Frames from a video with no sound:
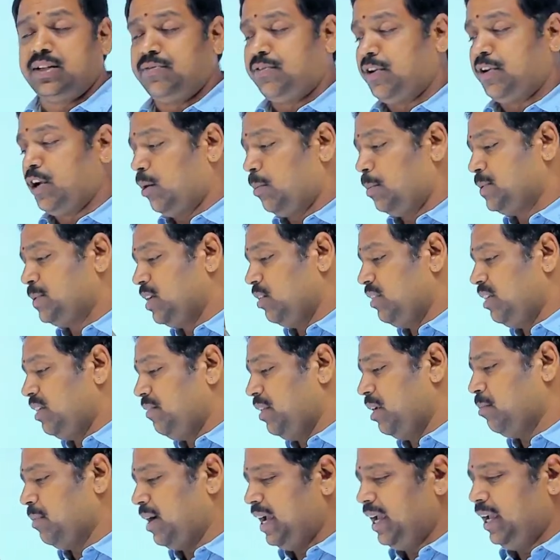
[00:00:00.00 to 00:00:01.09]
If you observe
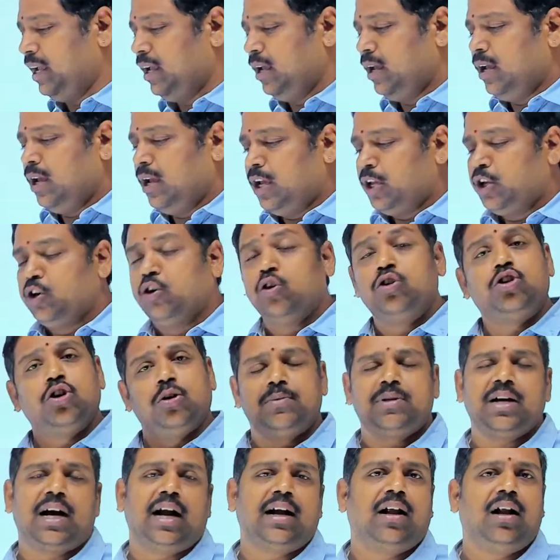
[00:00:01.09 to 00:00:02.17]
even my
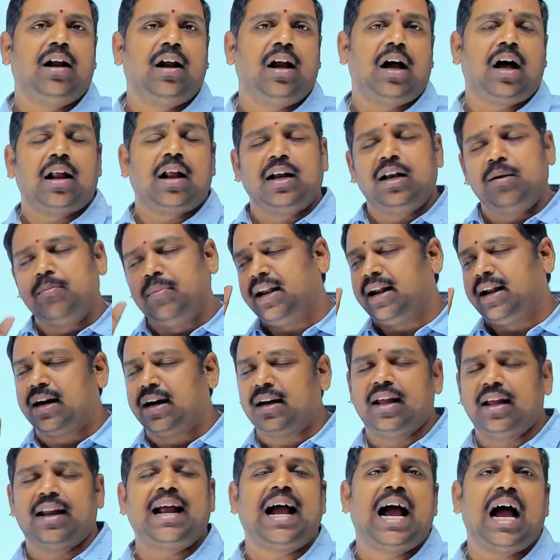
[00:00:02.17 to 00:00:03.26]
YouTube channel or in my
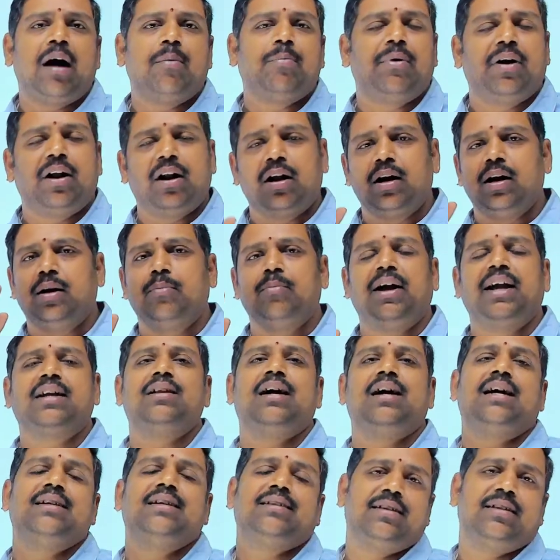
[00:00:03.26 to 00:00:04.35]
regular app or in my
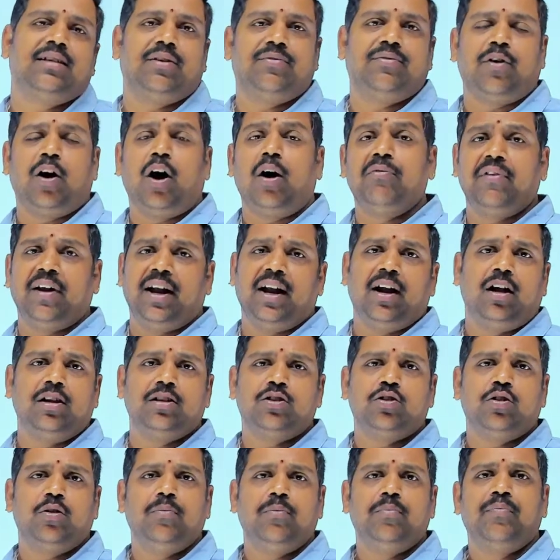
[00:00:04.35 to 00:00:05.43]
classes of offline
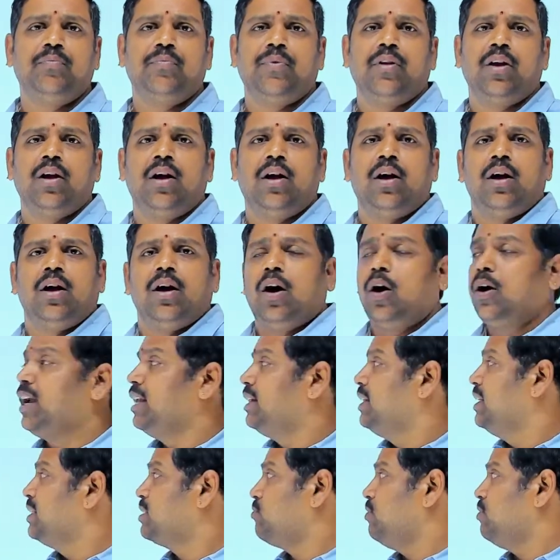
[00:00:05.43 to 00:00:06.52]
also. Okay,
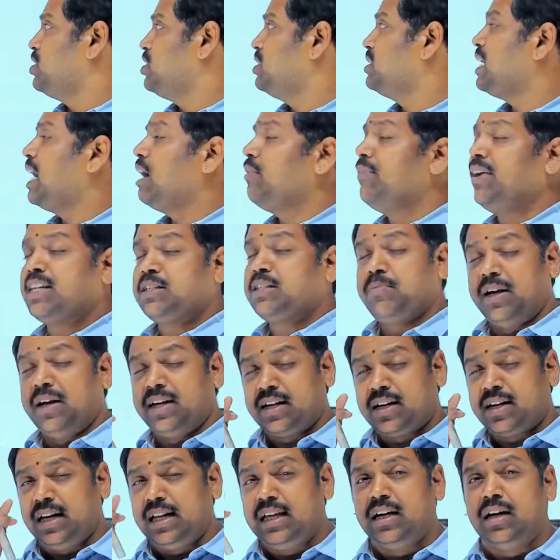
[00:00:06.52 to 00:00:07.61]
these questions I have explained
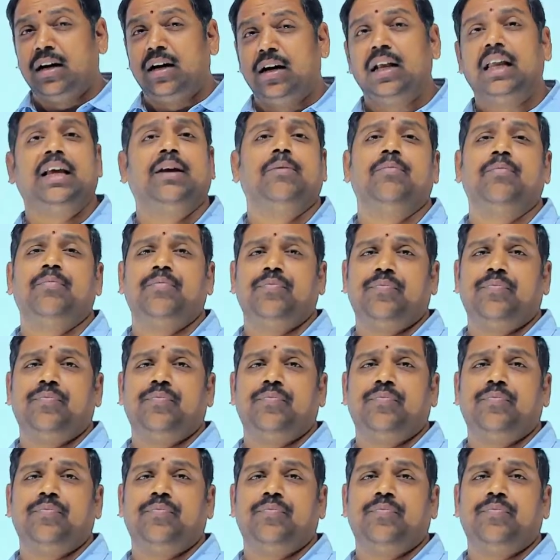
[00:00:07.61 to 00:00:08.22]
clearly.